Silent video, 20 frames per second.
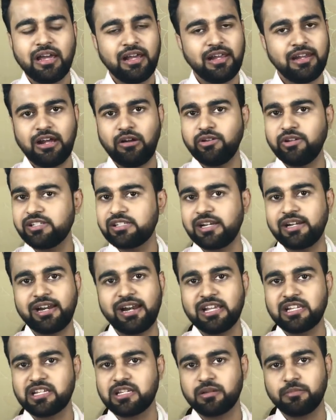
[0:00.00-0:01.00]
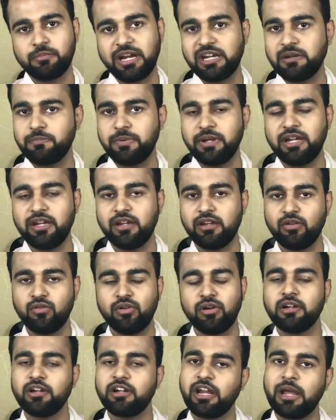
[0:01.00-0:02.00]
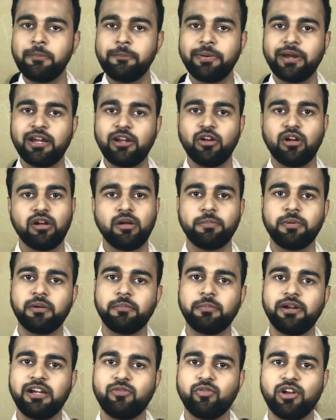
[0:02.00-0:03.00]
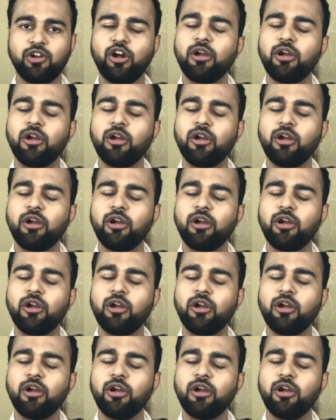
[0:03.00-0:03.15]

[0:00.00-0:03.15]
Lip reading: Now, this address might be a temporary or a permanent one,